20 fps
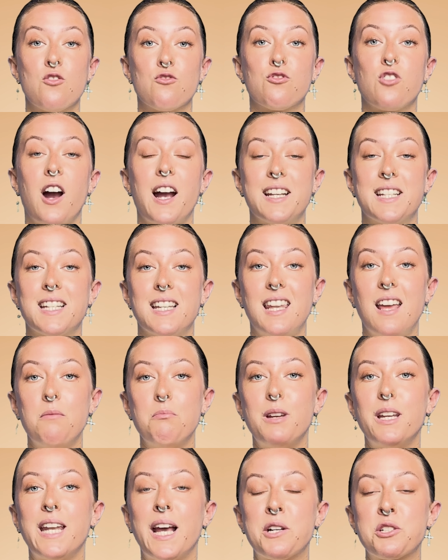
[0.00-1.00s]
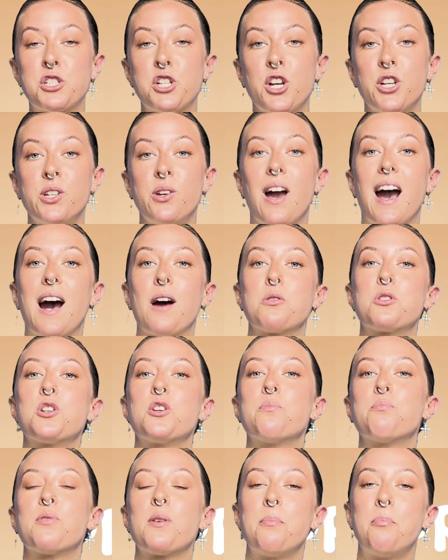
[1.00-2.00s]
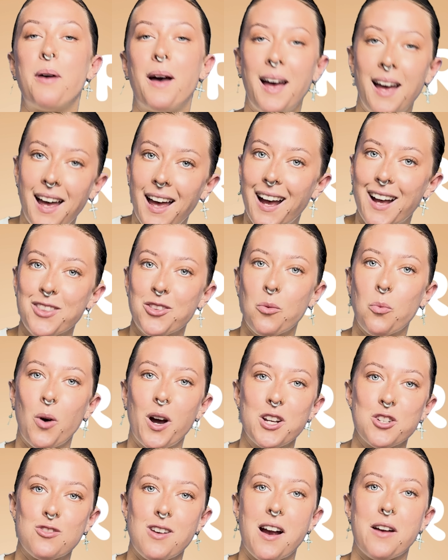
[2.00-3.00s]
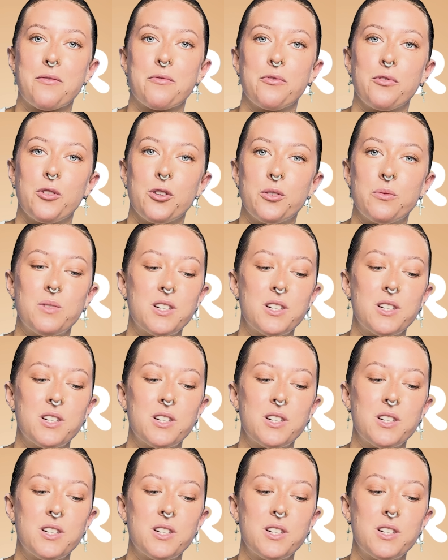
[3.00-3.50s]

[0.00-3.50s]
Right, let me now show you how to prepare the white dragon fruit,